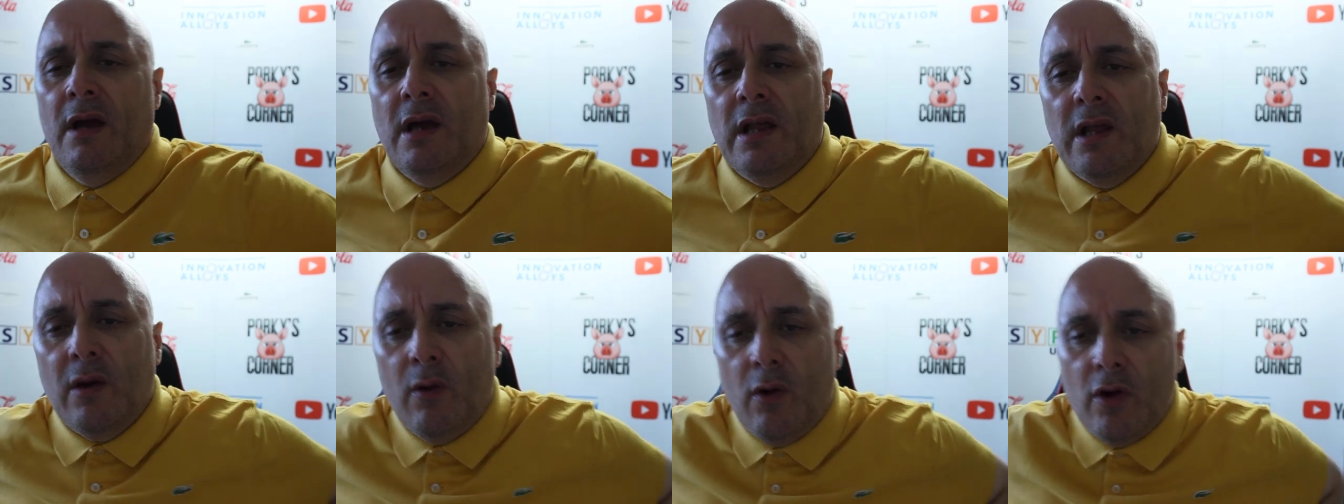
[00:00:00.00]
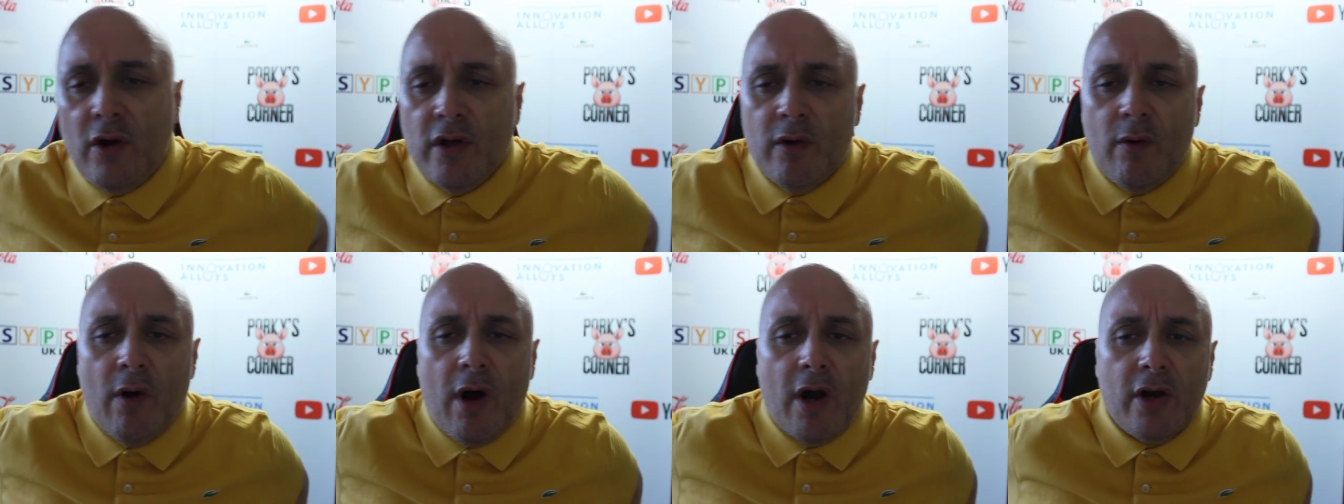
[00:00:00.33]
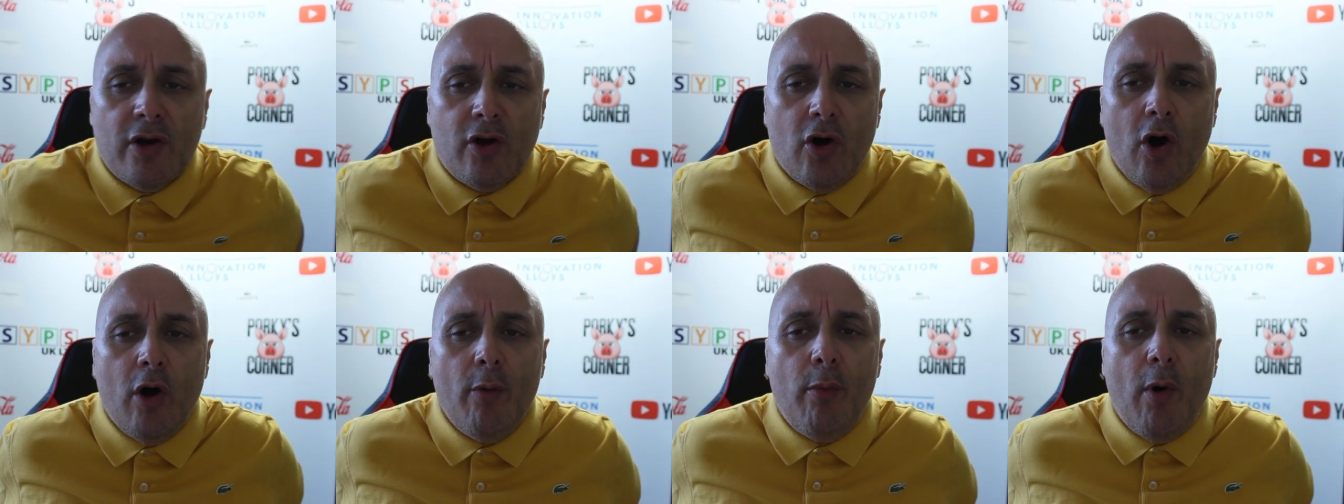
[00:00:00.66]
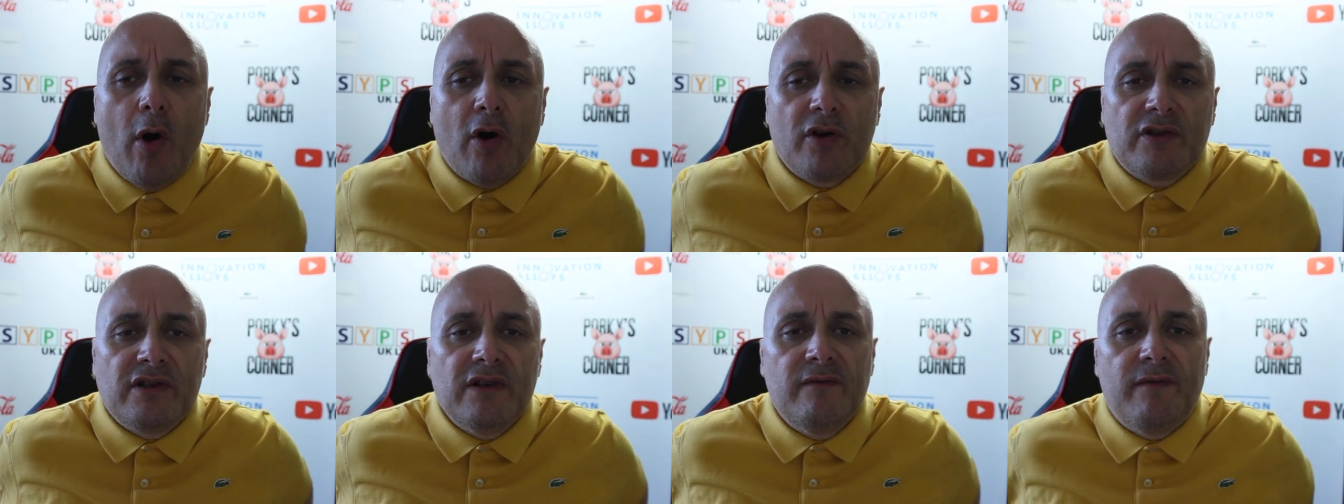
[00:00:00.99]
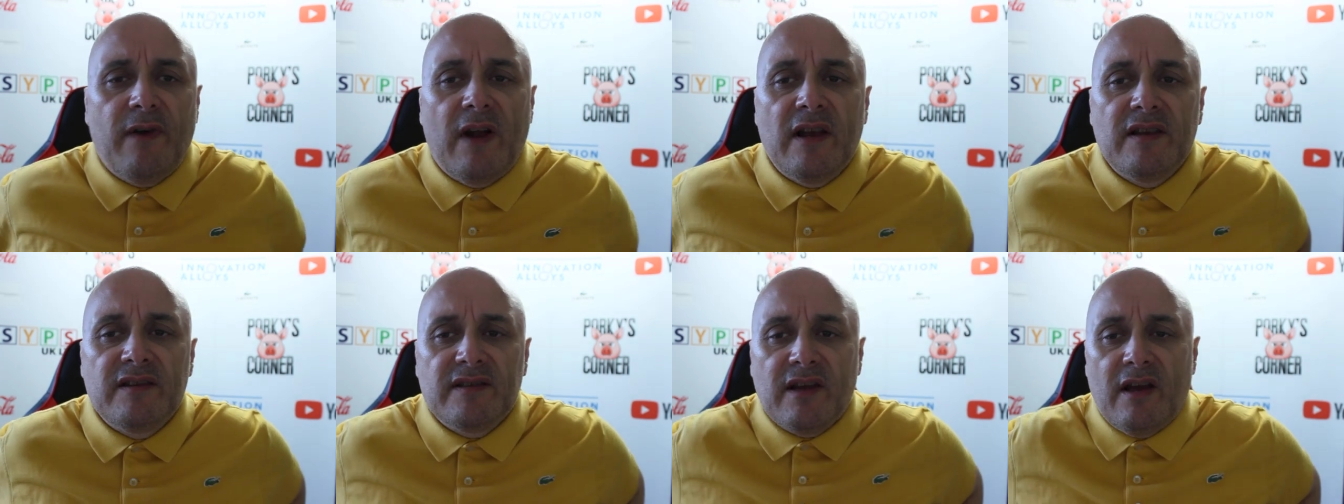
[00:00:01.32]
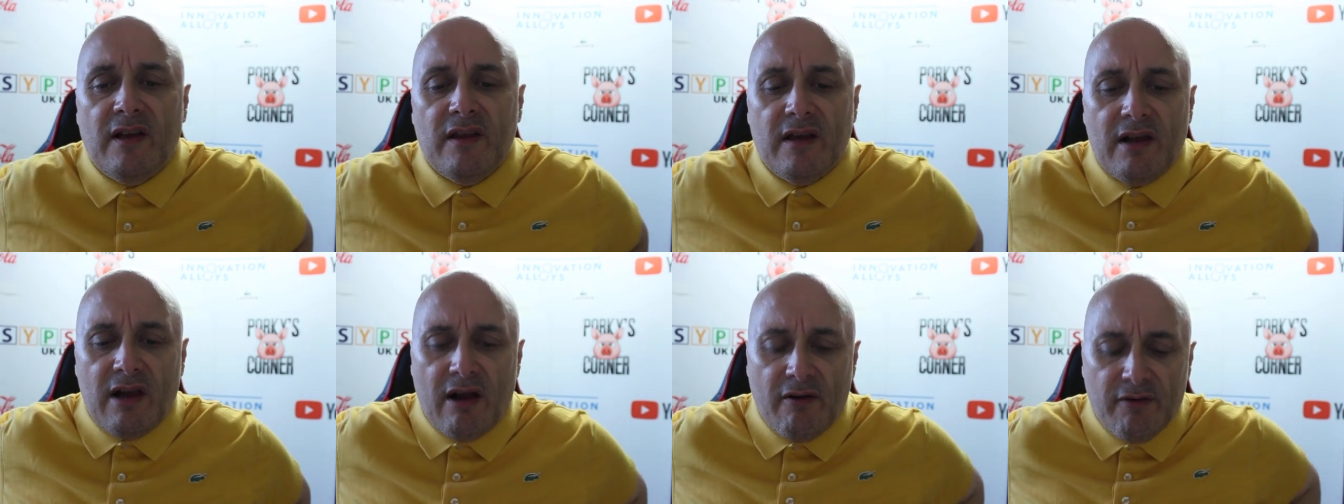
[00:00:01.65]
Hello all you hardcore boxing fans
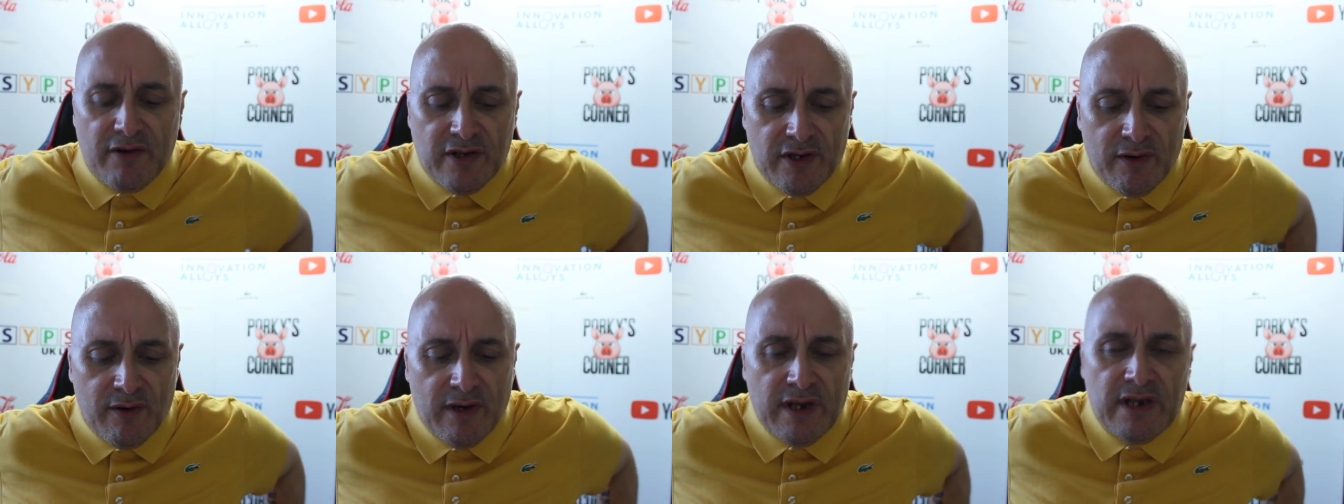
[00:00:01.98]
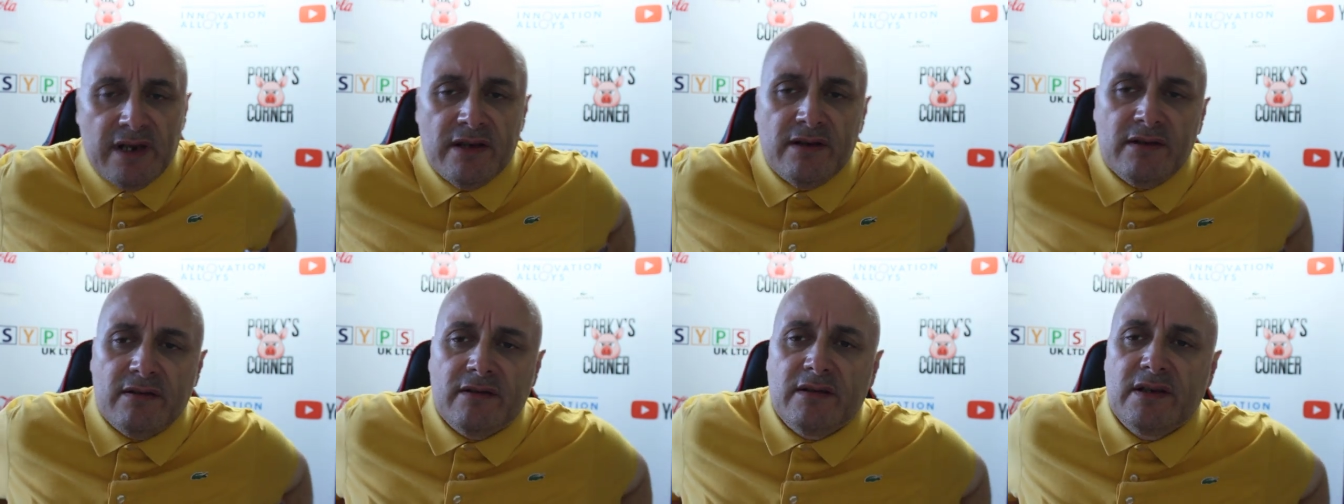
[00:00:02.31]
out there, how are we doing?